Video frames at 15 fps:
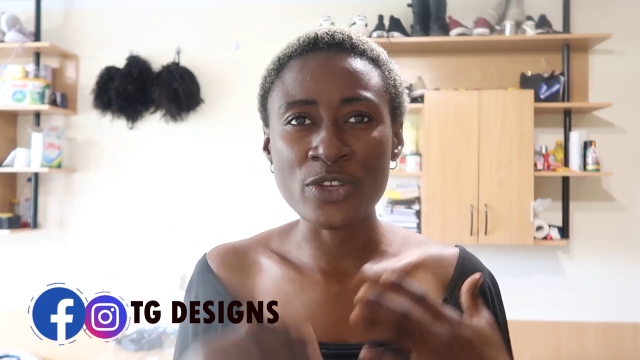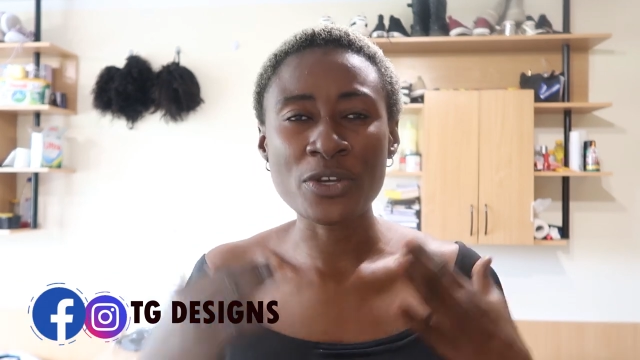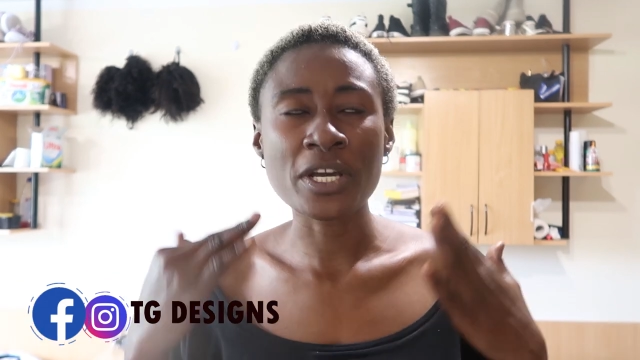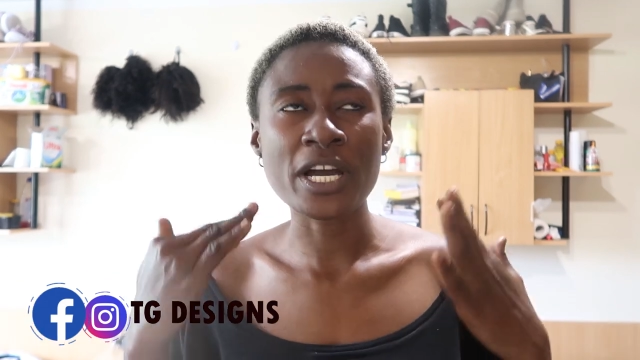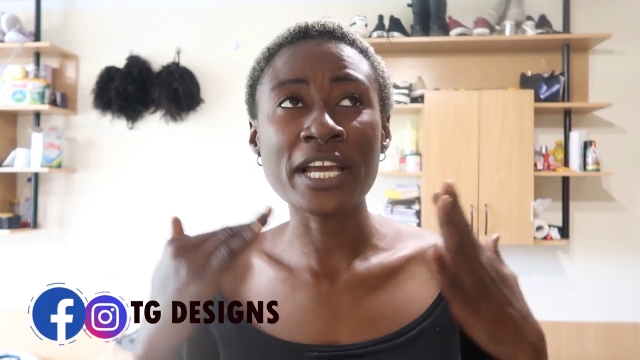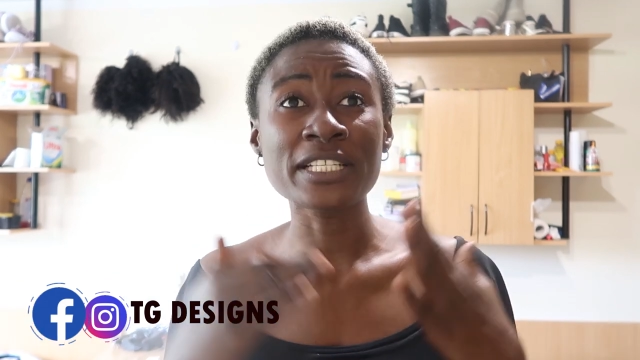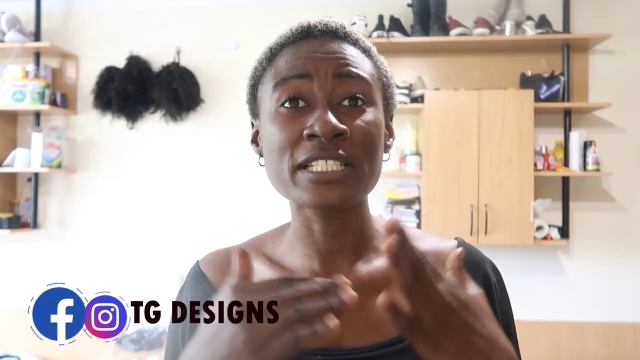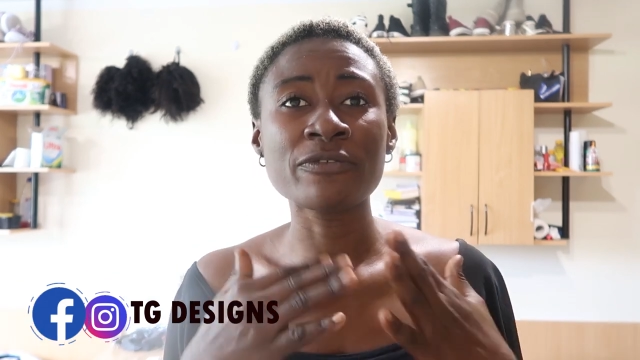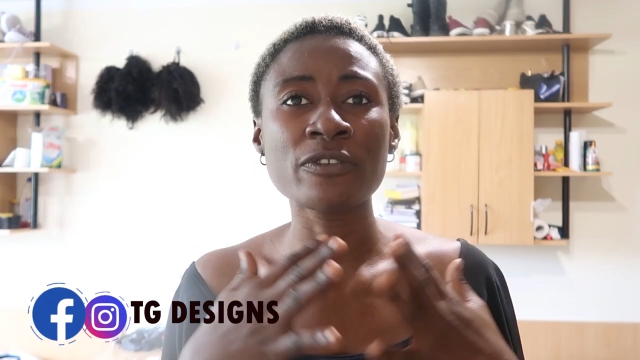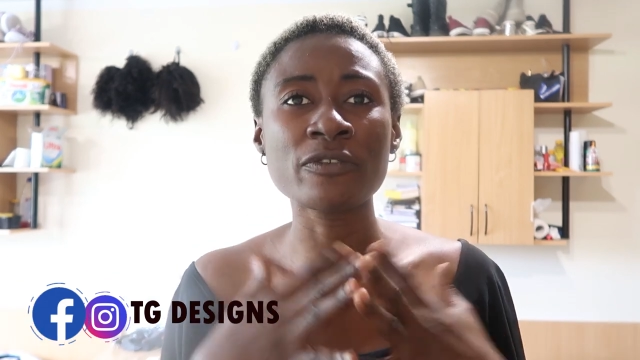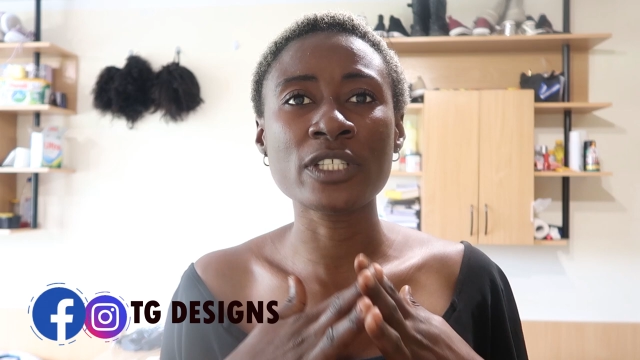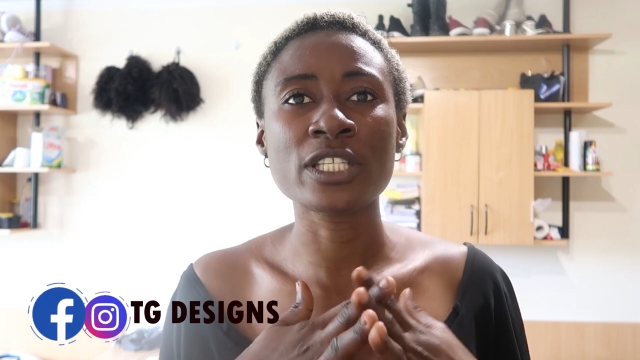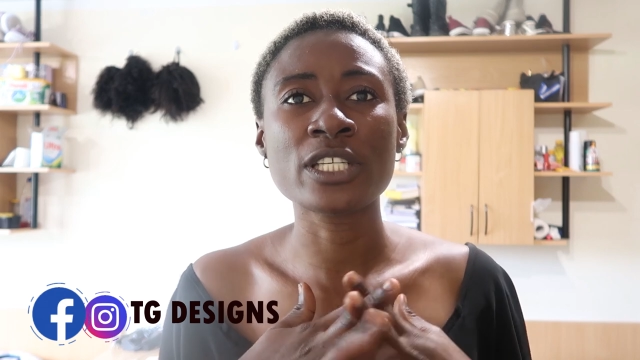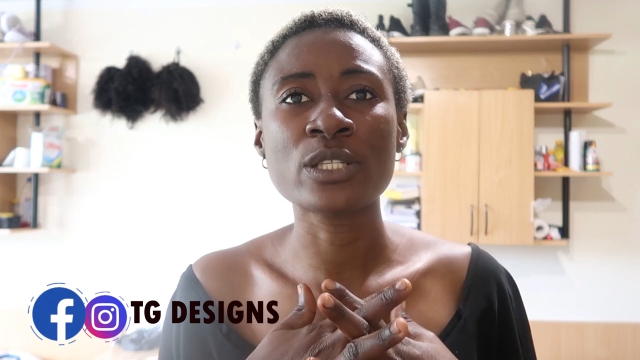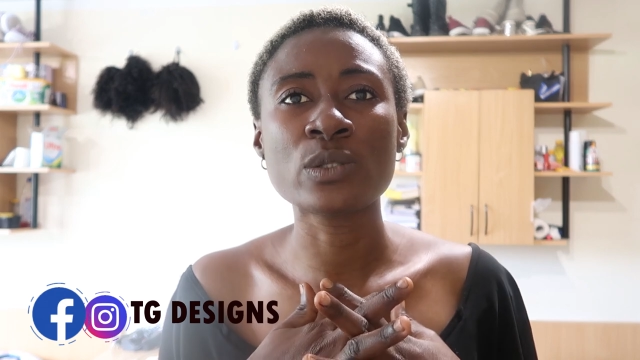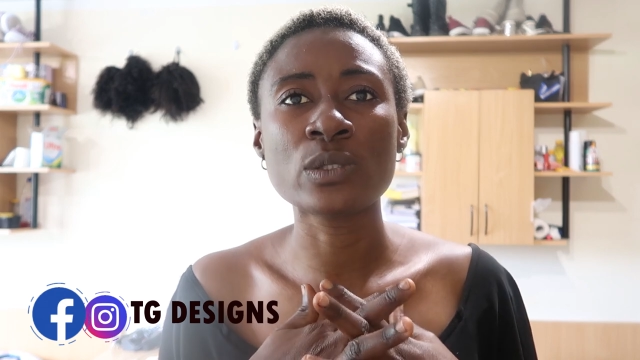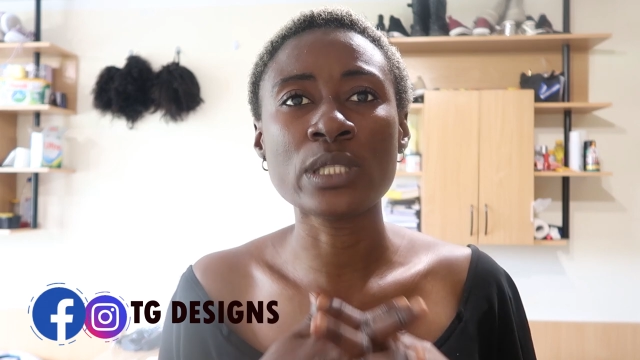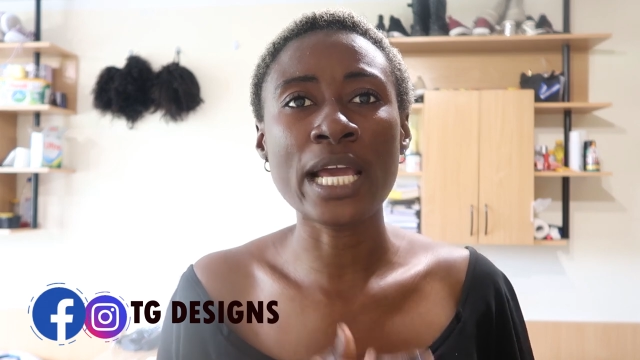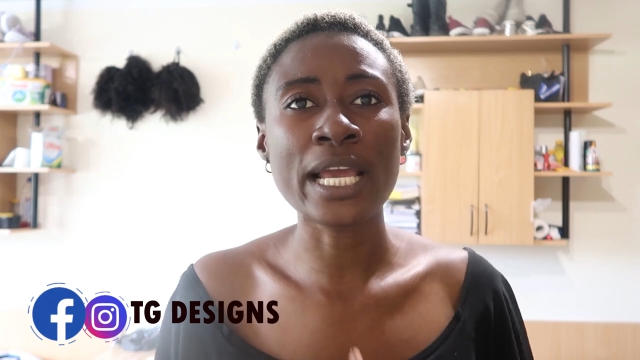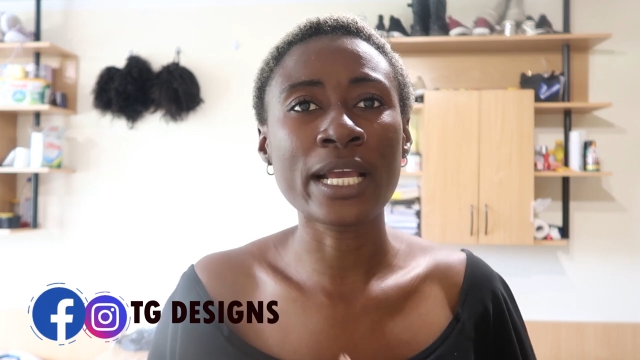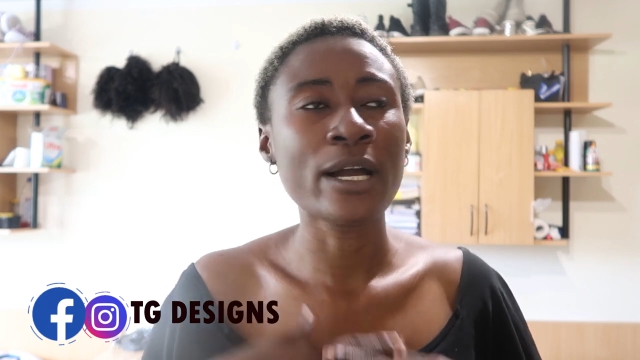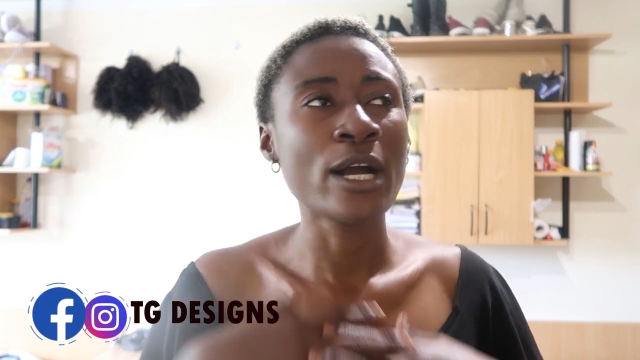You can use the 50k to
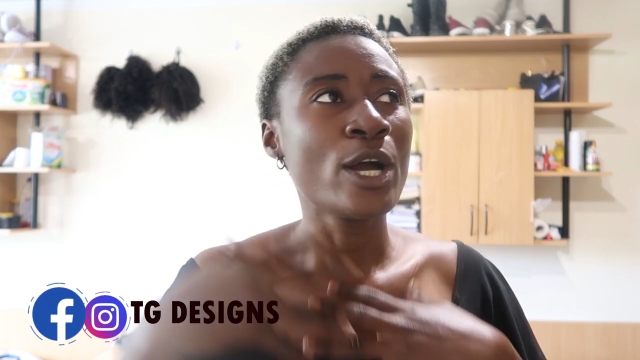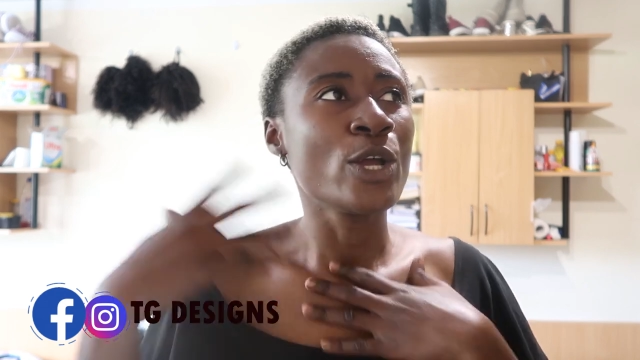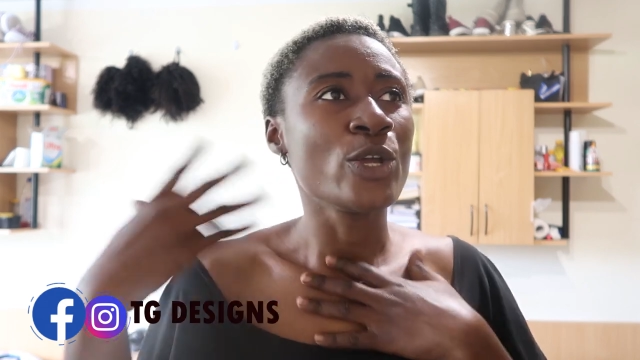like,